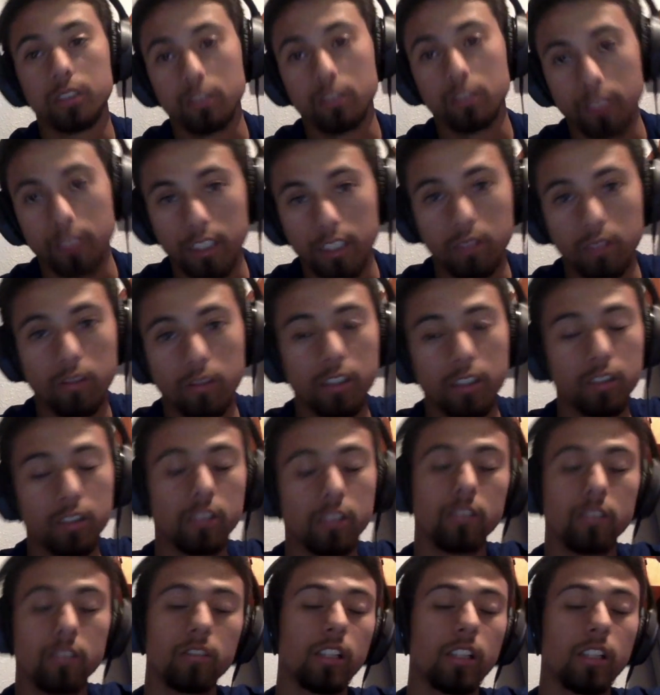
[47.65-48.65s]
So that's why
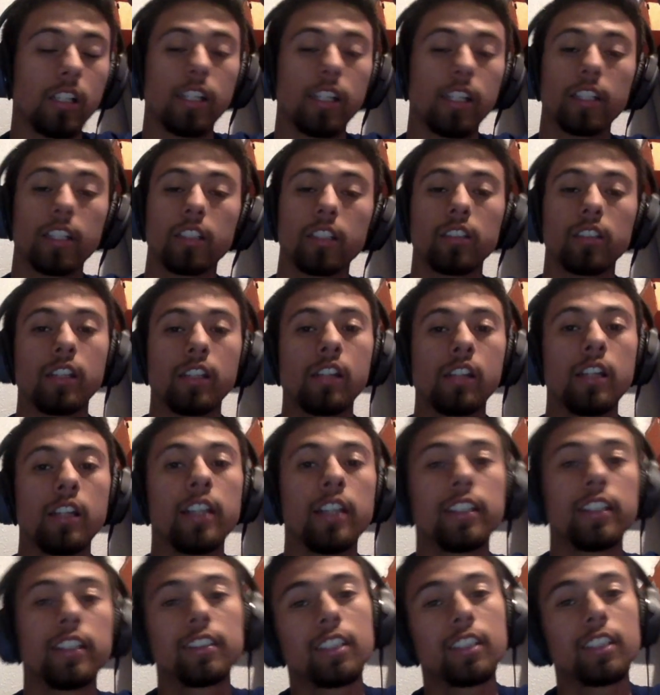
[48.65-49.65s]
I like it.
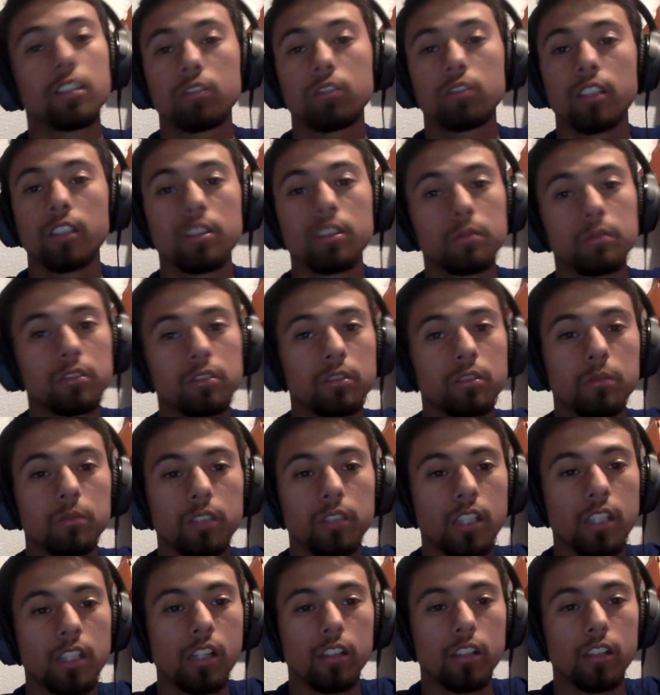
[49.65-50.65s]
Anything that's relatable to
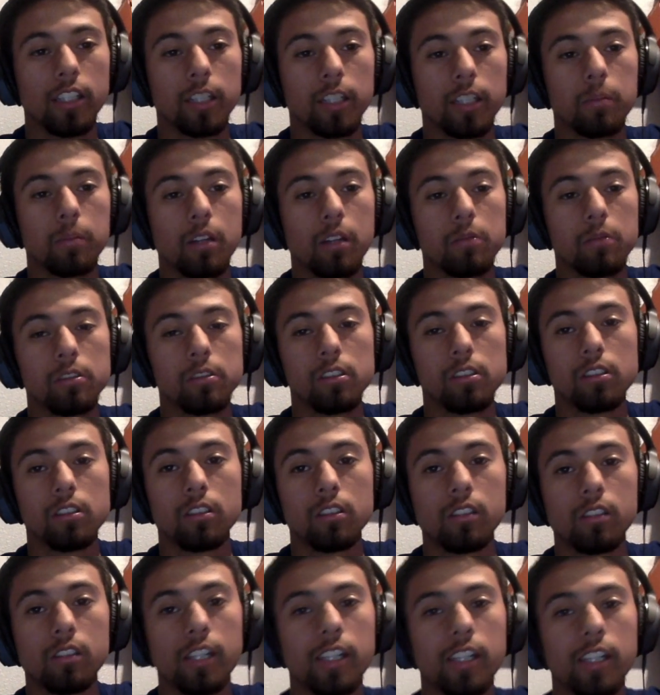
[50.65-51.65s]
me, I'll like probably
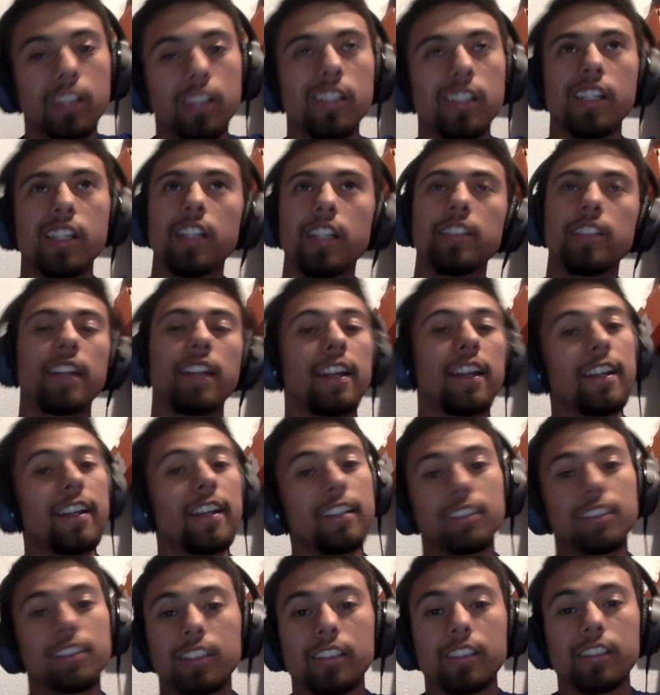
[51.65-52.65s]
like 9 out
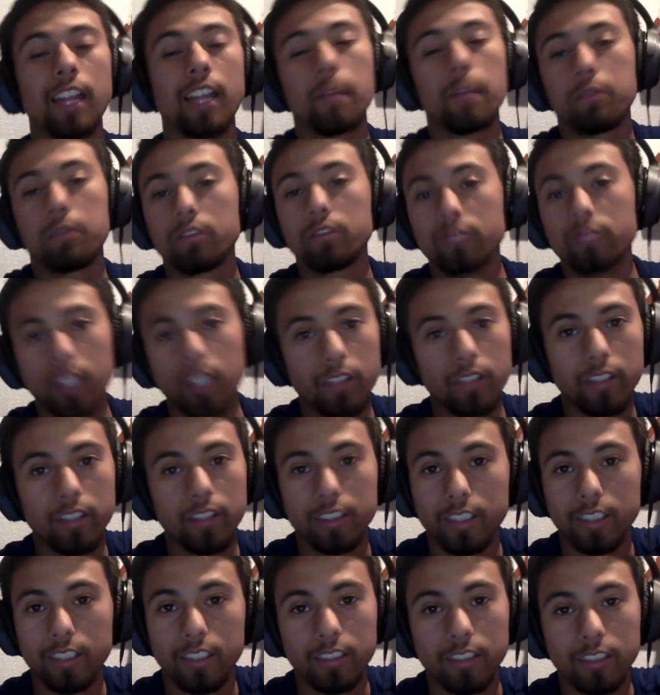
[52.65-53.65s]
of 10, 9.5 out of
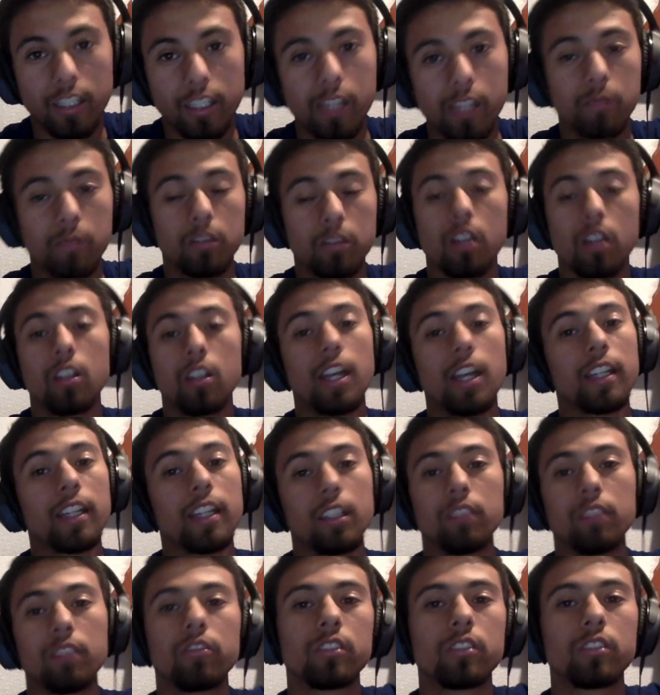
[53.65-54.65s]
10 times. I'll like
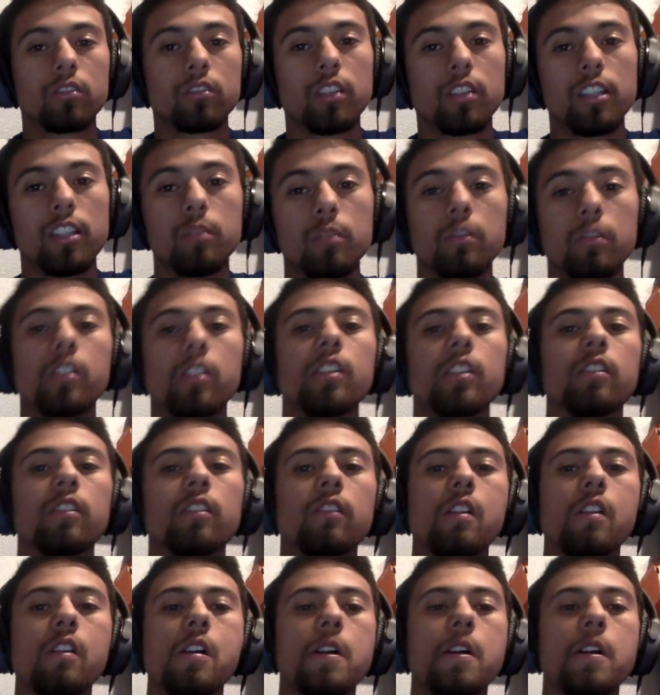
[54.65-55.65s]
it if it's relatable.
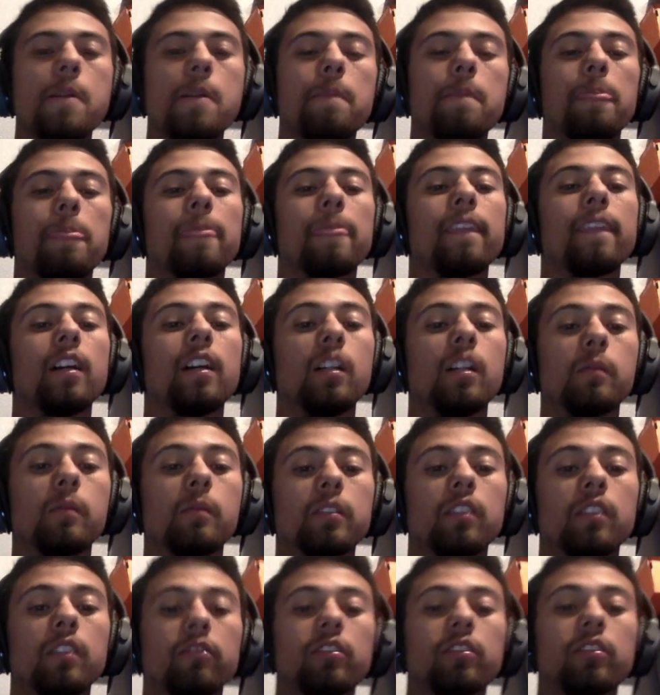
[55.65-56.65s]

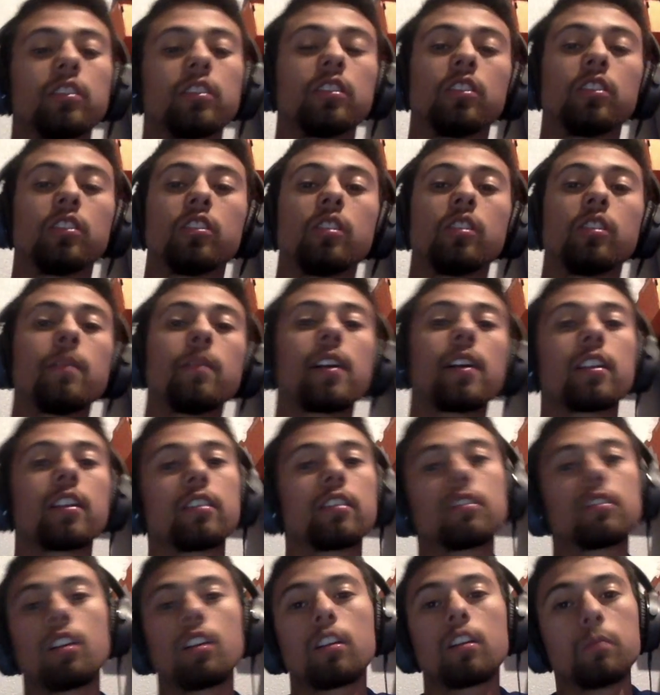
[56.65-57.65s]
Without further ado, I'm not
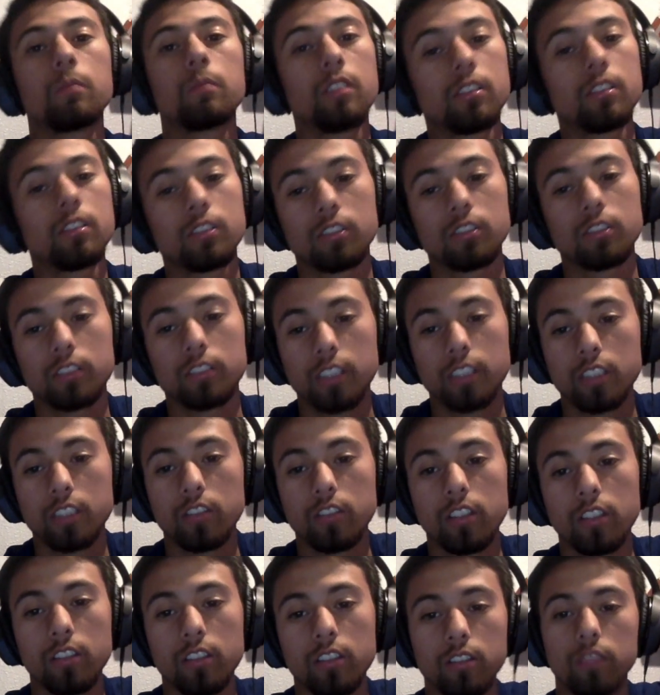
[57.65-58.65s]
going to talk much. Let's just get
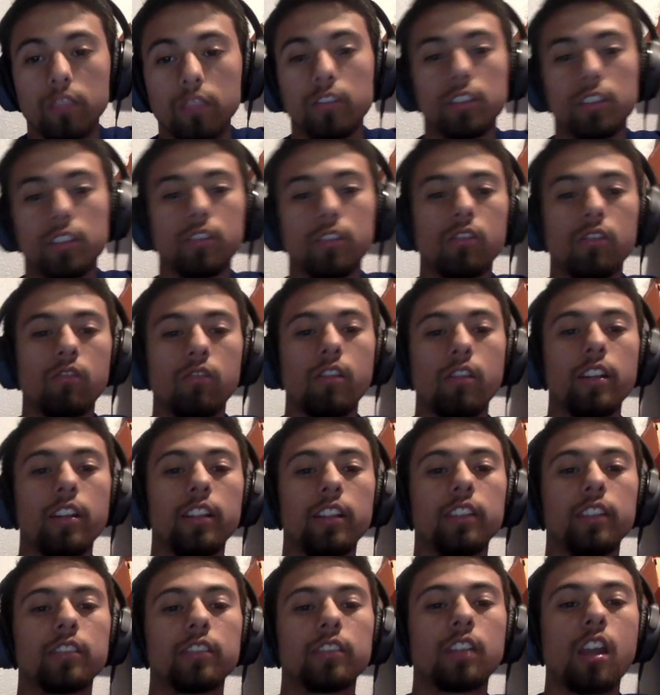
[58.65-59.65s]
straight into the video.
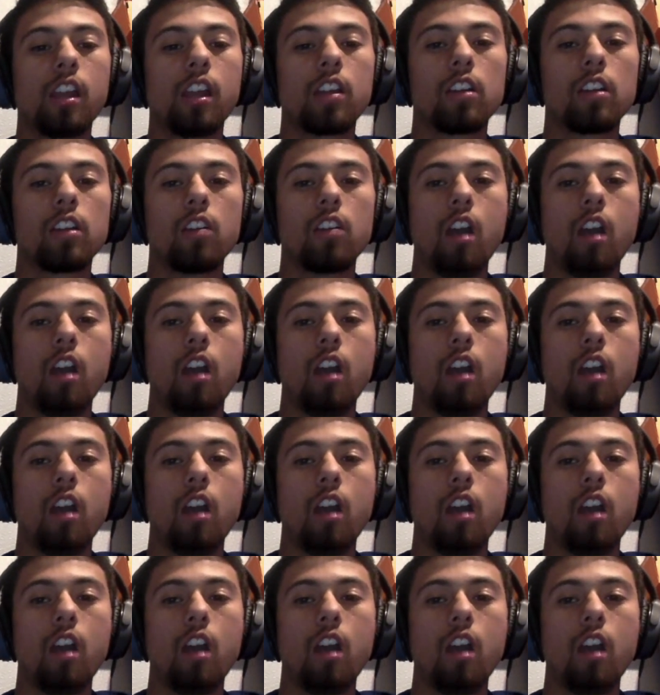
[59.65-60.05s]
Ready, set, go.